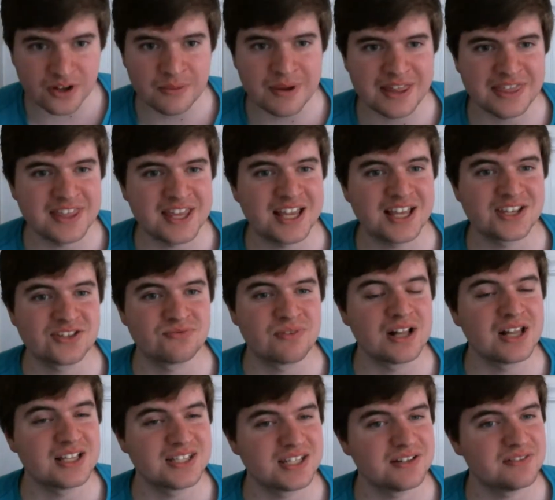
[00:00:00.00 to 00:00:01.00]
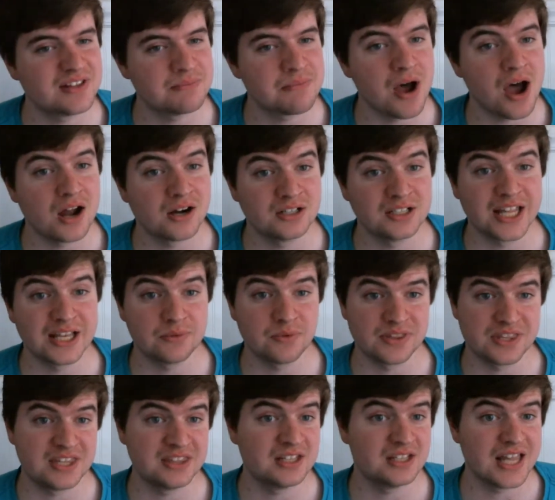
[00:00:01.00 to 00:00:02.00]
of them I think is relatively modern, like
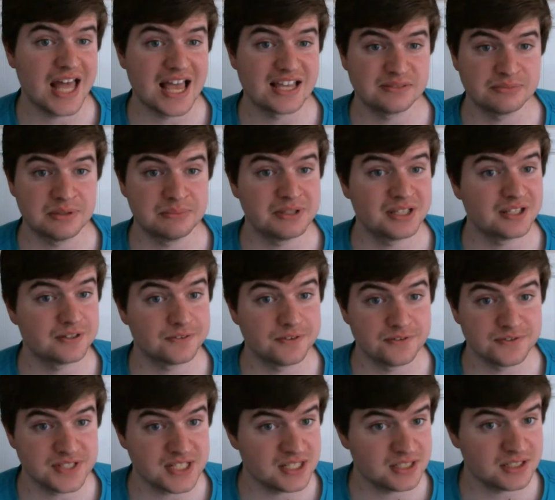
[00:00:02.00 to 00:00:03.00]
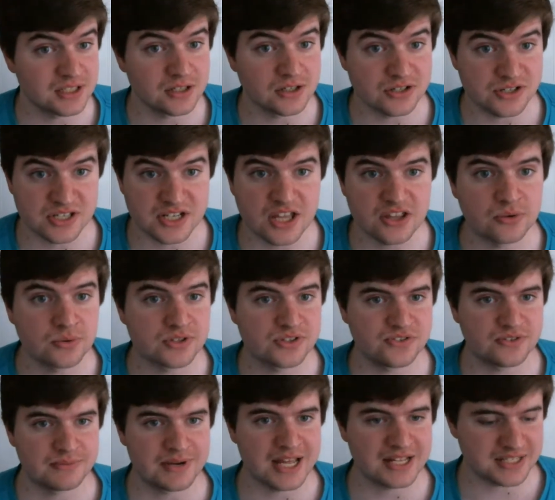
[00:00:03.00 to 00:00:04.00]
within the last maybe like 15 years, and the other
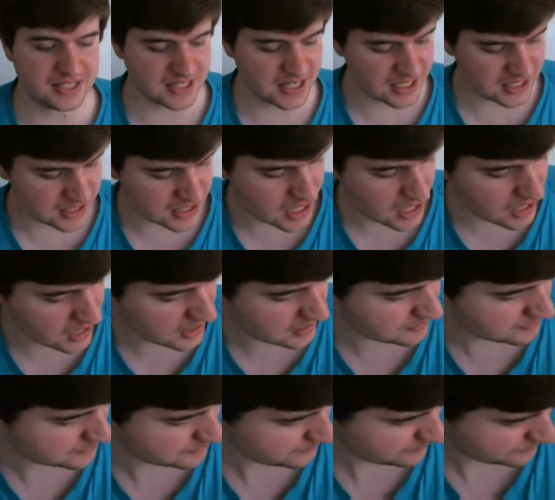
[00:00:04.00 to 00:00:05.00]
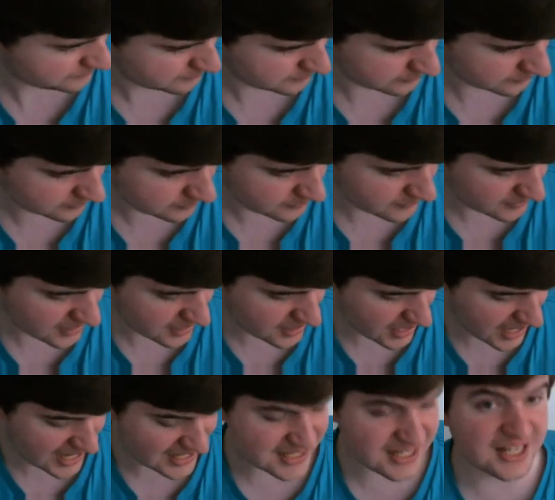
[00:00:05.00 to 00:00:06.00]
one's from 1989.
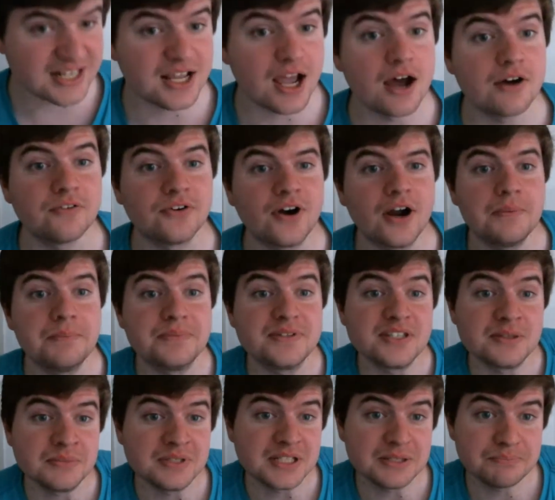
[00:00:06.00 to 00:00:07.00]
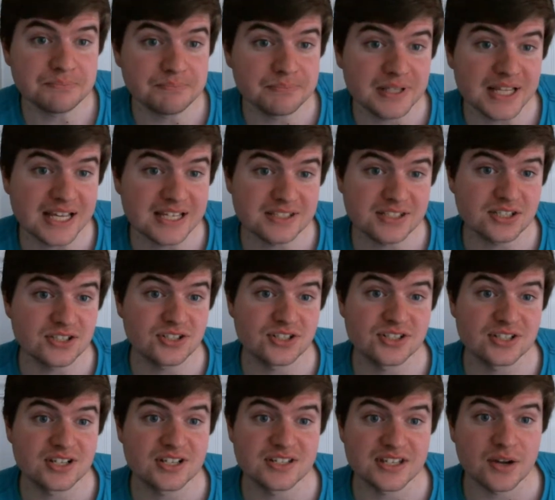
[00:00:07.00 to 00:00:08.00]
I did cover up some of the places
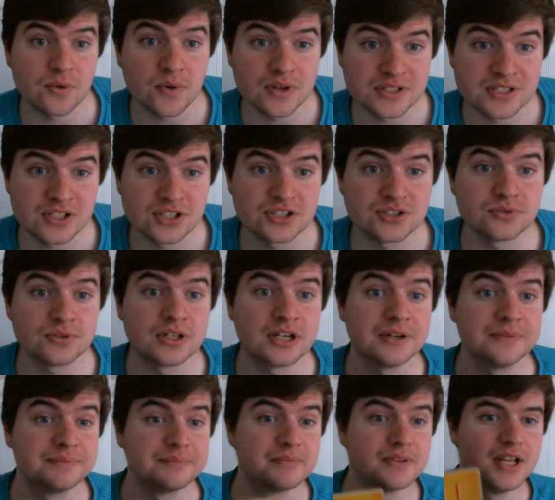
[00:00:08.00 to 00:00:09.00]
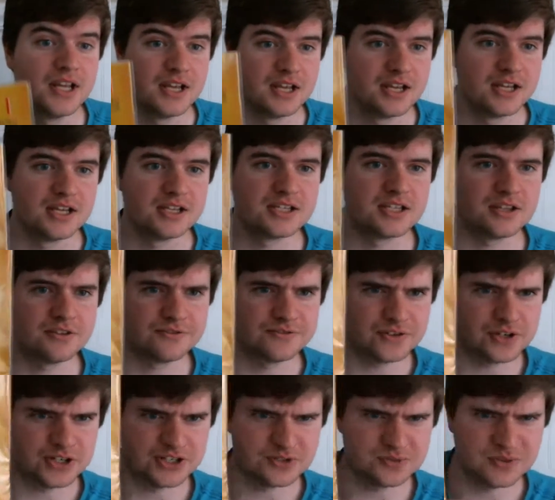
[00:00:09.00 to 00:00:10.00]
just because I wasn't sure. So the
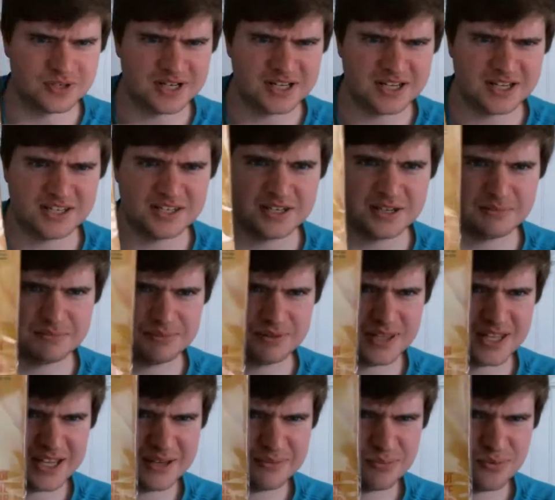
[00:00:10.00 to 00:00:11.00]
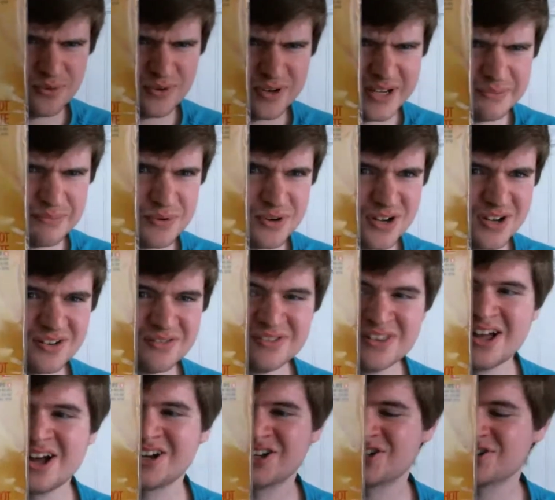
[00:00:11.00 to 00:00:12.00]
first one is Playboy Book of
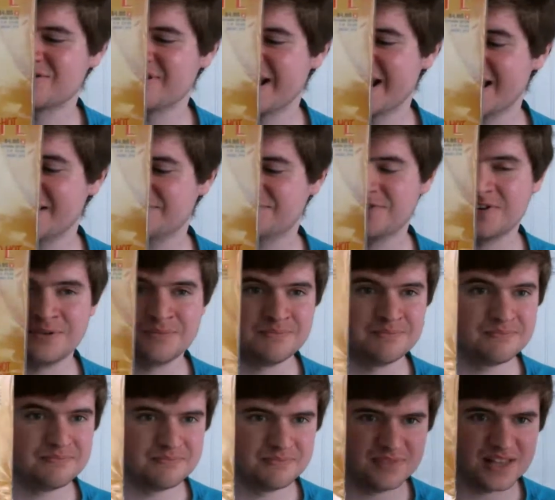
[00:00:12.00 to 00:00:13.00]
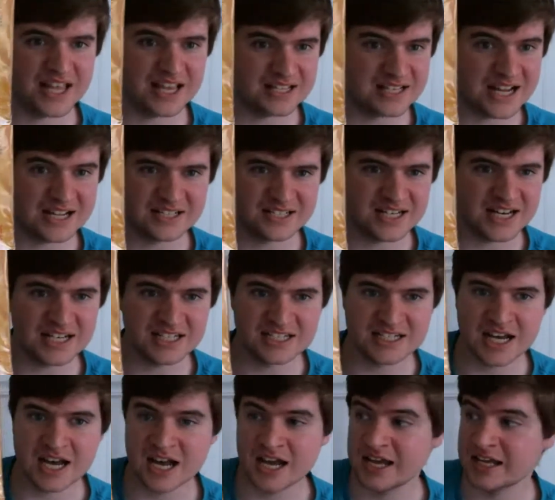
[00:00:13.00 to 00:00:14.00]
Lingerie from like
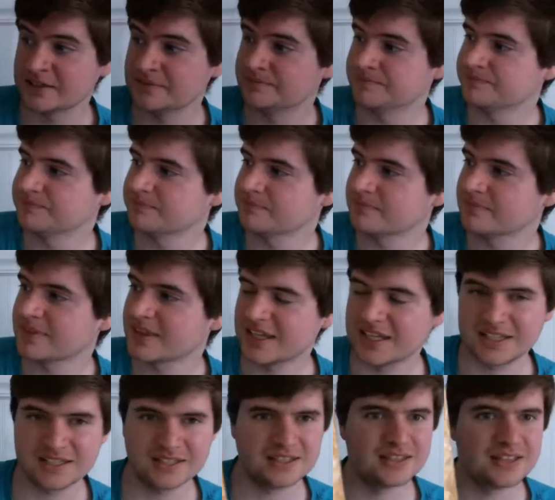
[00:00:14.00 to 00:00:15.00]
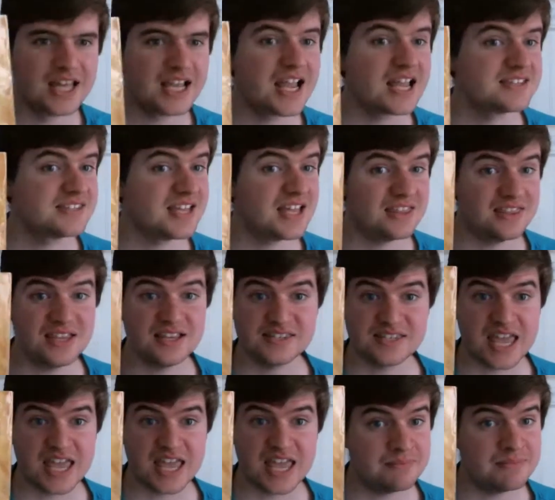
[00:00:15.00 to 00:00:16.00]
1989 like I said, these
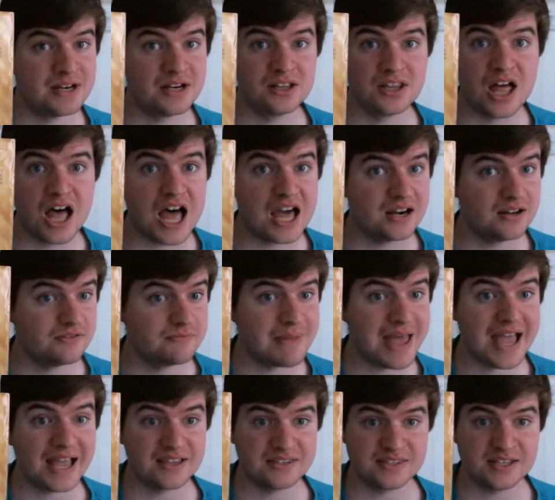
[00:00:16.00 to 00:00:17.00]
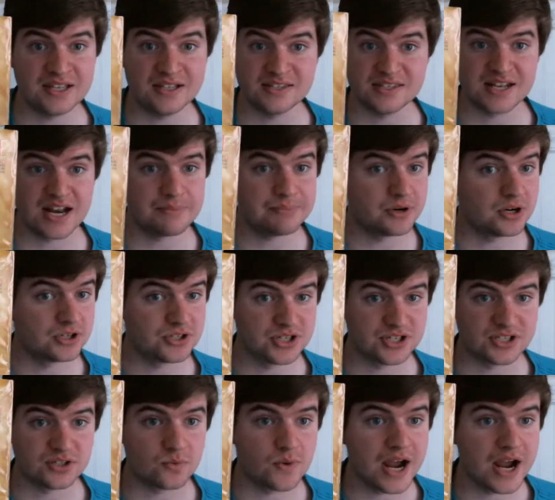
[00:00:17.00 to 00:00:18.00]
came in a lot of magazines that I
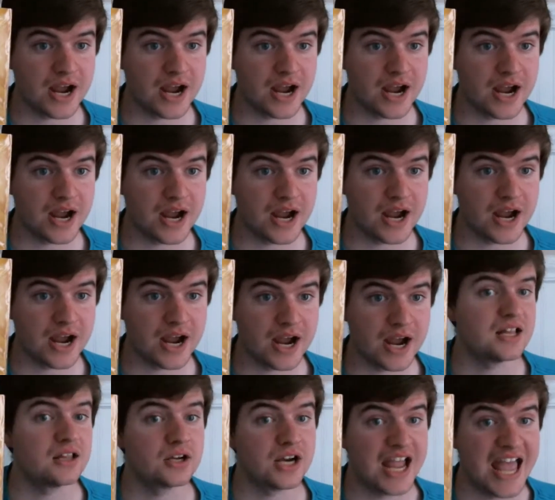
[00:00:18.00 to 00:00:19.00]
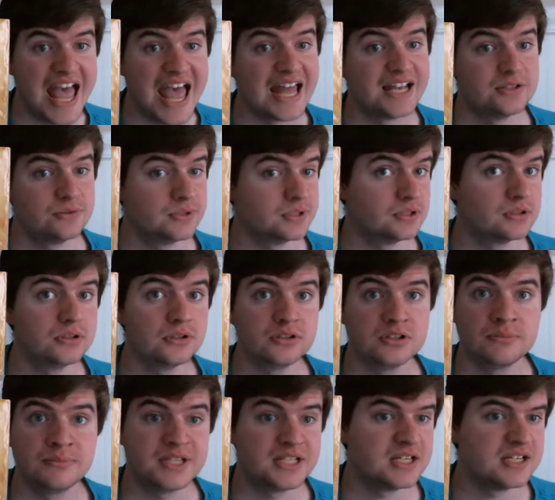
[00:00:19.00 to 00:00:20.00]
purchased a while ago, and the seller had to include
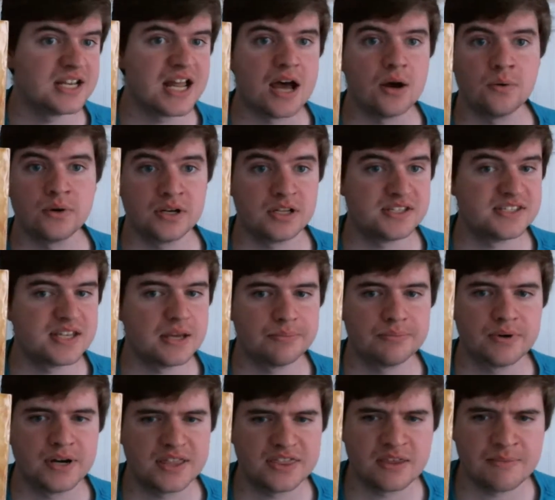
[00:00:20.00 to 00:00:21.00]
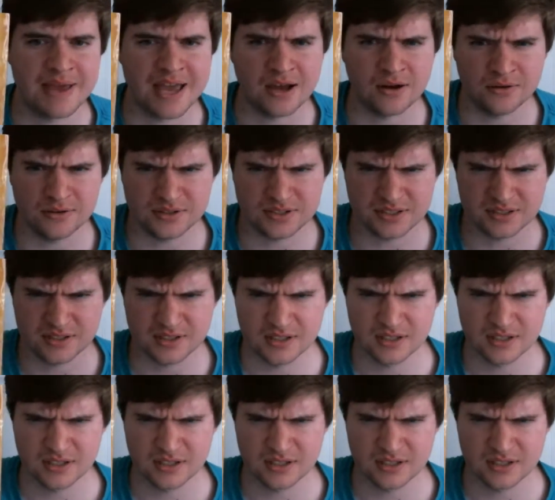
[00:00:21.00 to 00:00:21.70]
them. They did not want to separate them out.